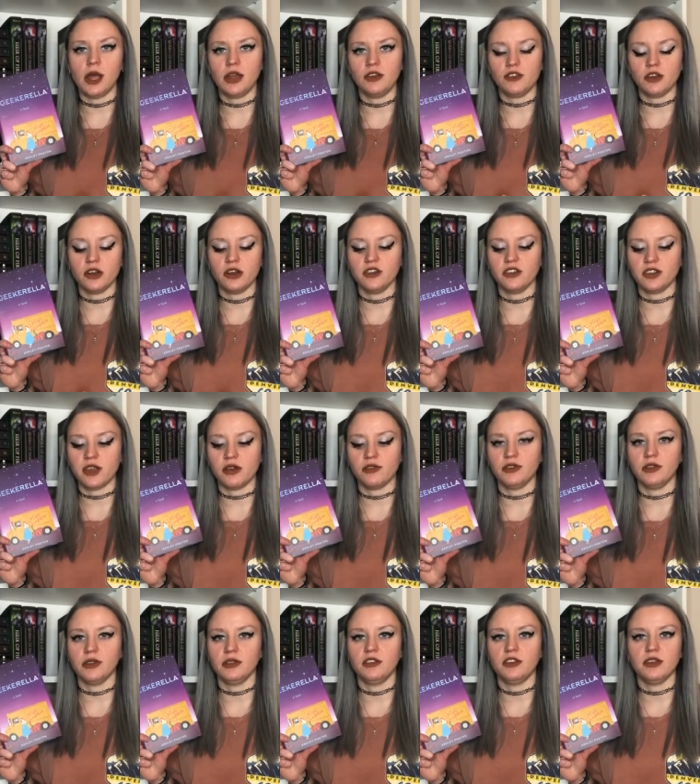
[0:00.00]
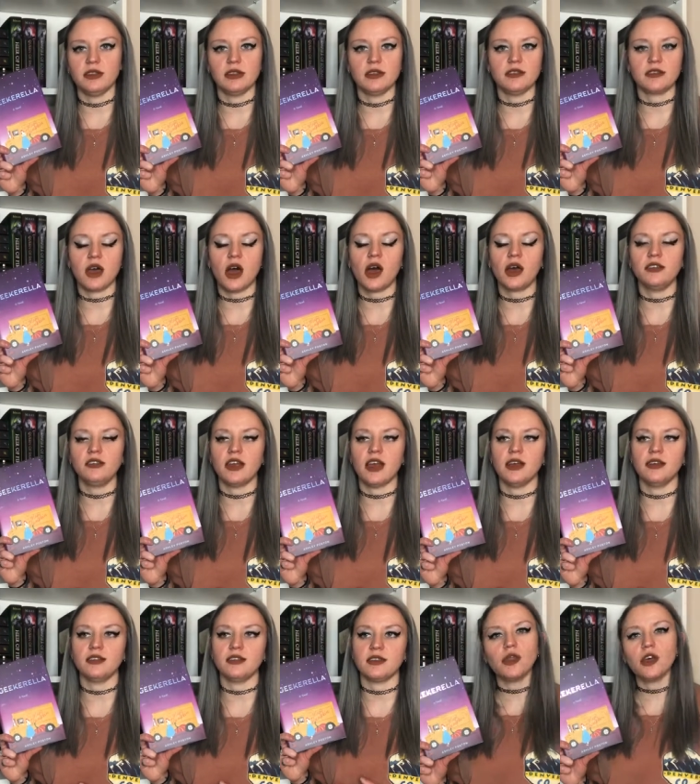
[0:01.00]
enter herself into this contest.